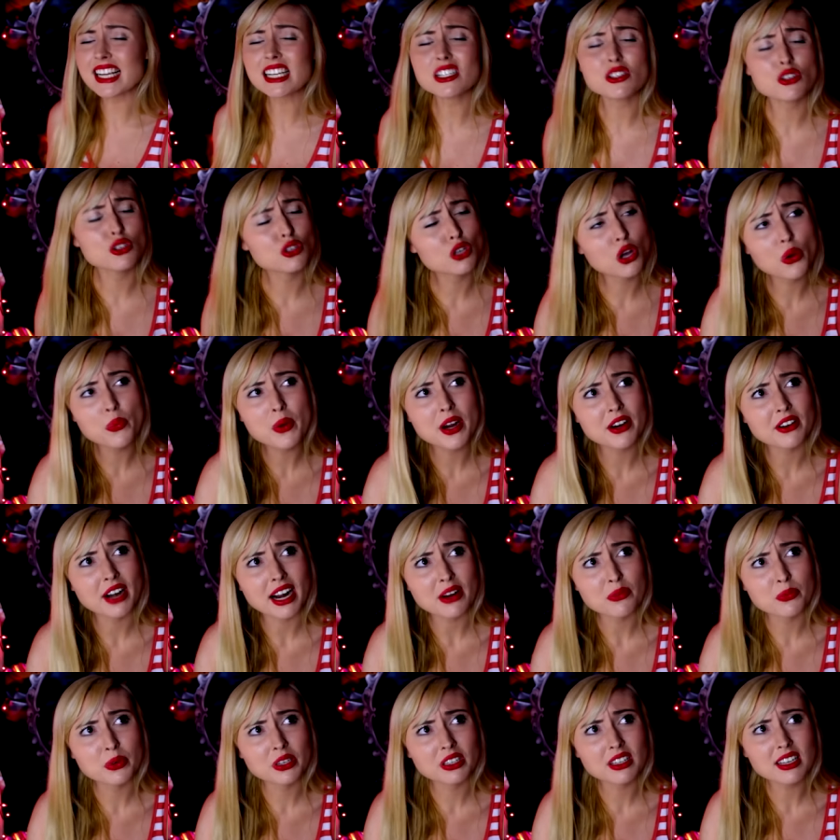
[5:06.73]
It's so weird.
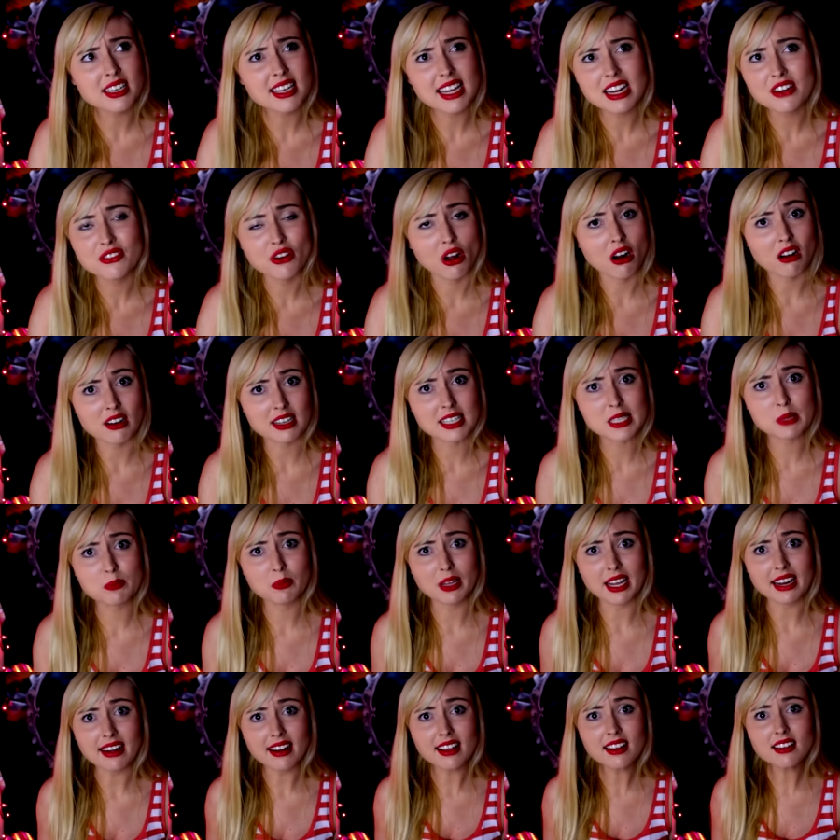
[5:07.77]
I really cannot
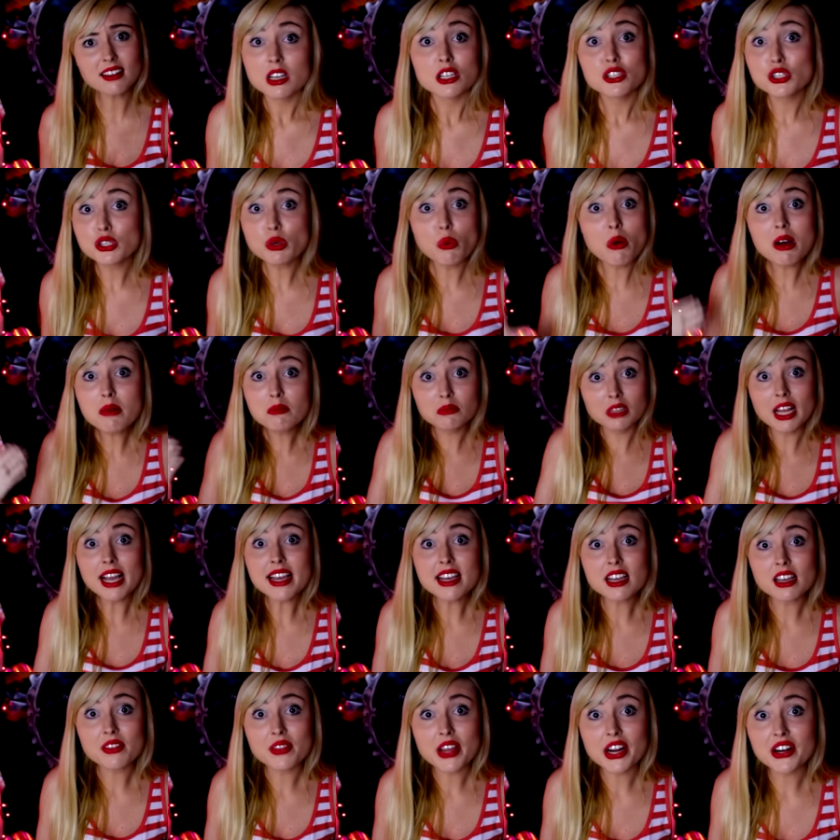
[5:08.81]
explain it. So I'm
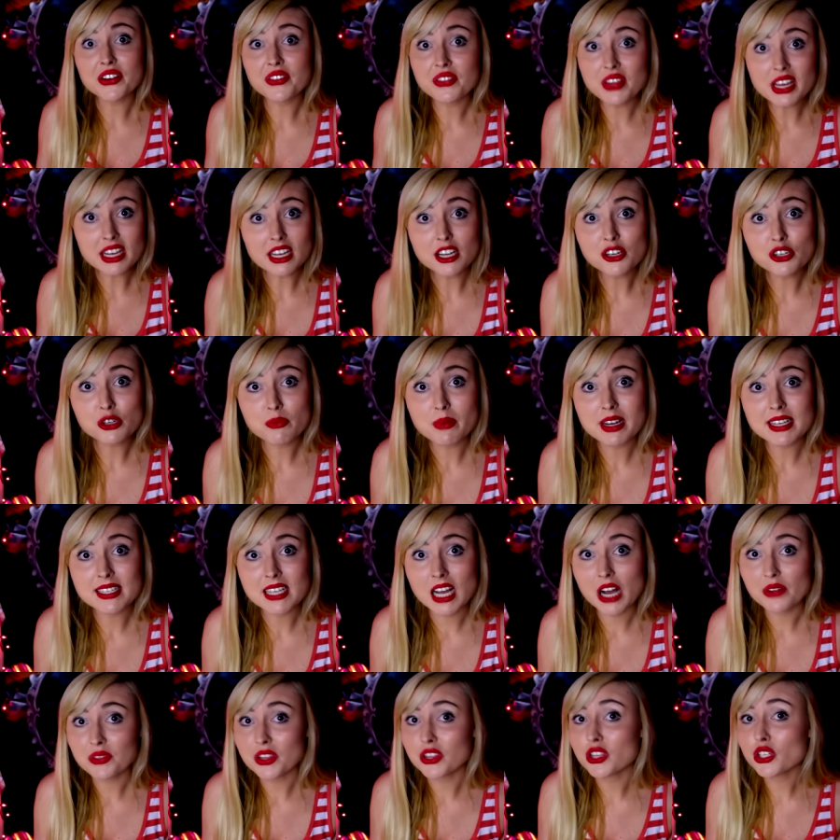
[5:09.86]
laying there thinking to
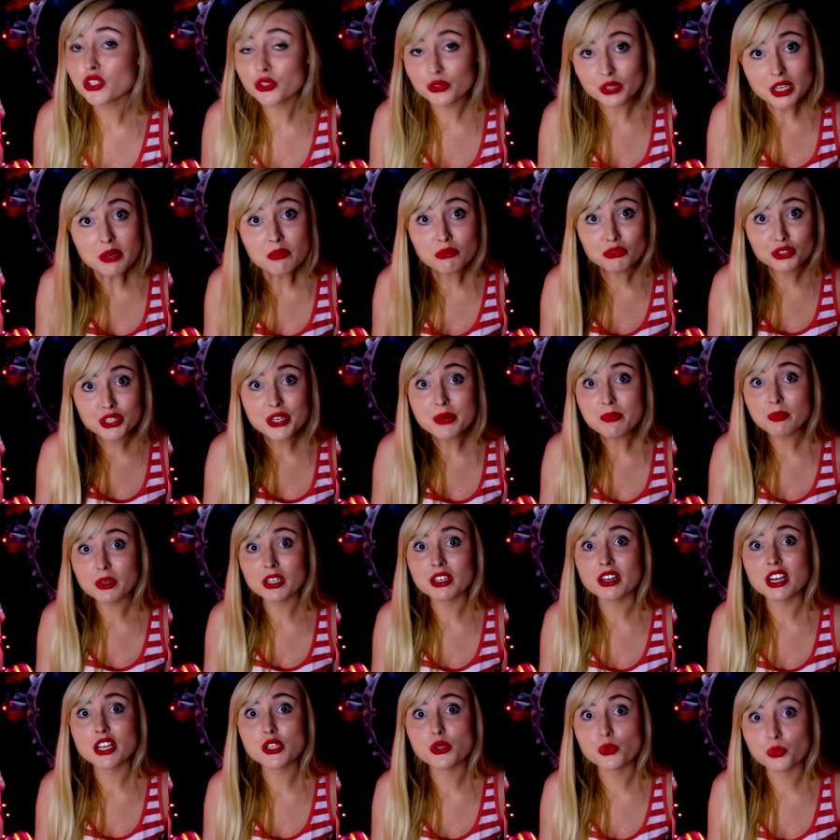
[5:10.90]
myself that the Grim Reaper
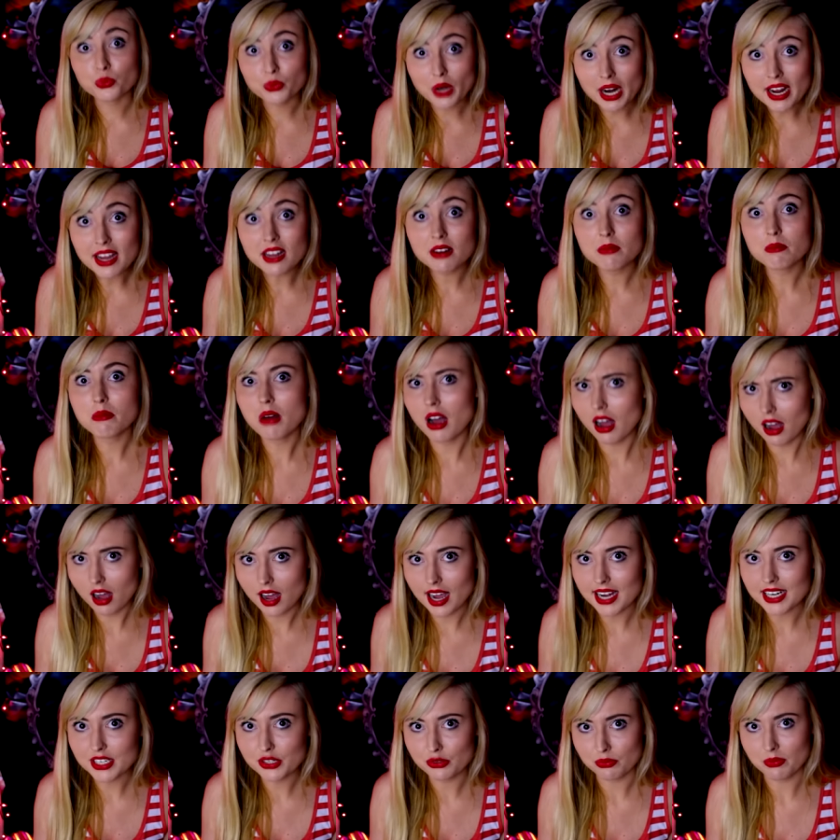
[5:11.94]
is right
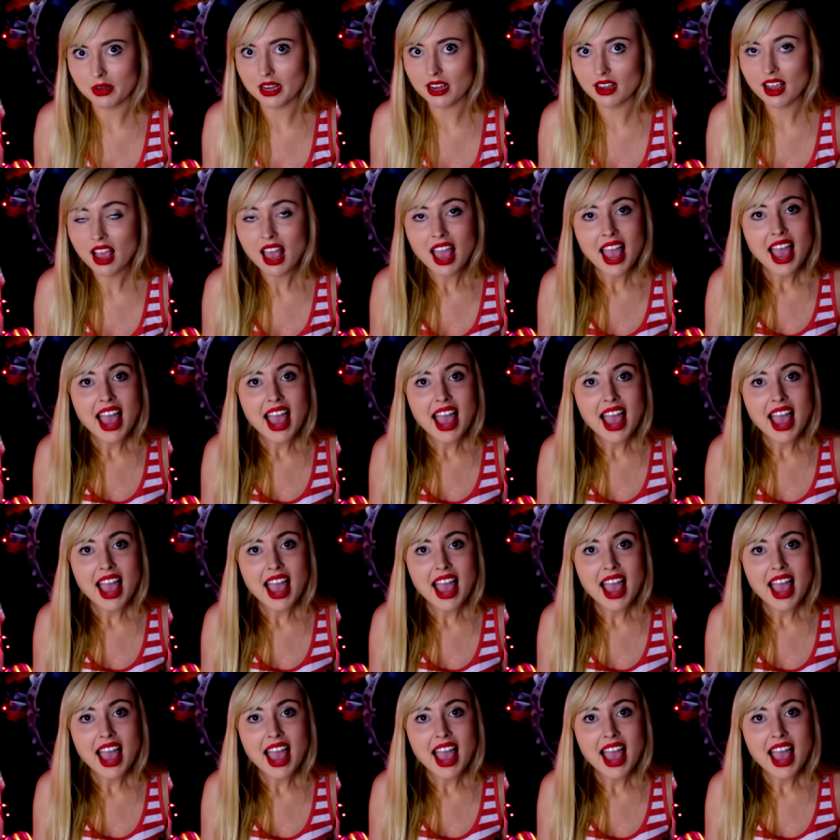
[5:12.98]
behind me.